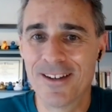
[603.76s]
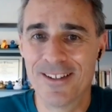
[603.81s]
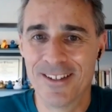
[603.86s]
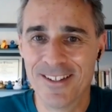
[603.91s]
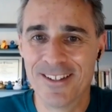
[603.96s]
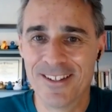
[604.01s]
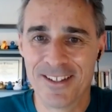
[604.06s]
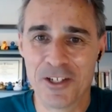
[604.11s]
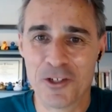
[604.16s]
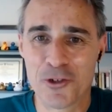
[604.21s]
of
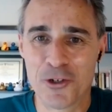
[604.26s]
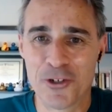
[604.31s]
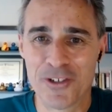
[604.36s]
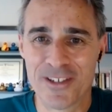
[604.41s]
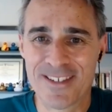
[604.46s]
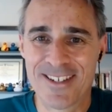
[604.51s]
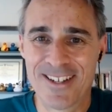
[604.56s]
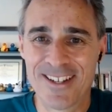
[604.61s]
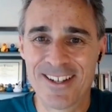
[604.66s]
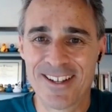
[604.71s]

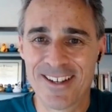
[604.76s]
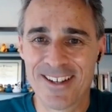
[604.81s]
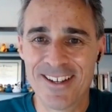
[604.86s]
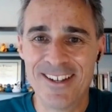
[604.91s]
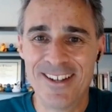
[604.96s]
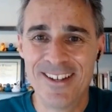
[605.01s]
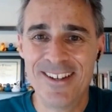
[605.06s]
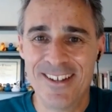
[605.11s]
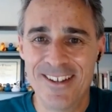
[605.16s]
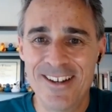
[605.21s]
interesting
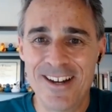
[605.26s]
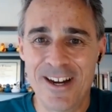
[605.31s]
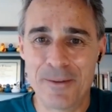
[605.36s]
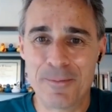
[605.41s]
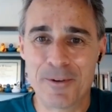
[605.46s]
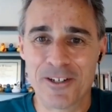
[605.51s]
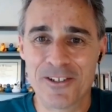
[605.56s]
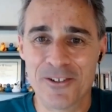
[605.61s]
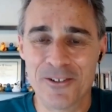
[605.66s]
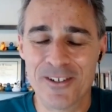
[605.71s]

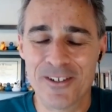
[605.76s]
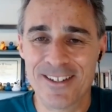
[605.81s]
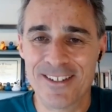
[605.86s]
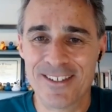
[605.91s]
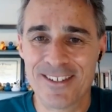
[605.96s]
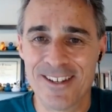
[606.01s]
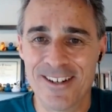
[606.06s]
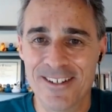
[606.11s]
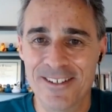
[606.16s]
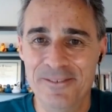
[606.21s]

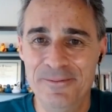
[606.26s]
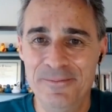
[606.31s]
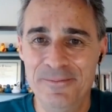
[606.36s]
opportunities there.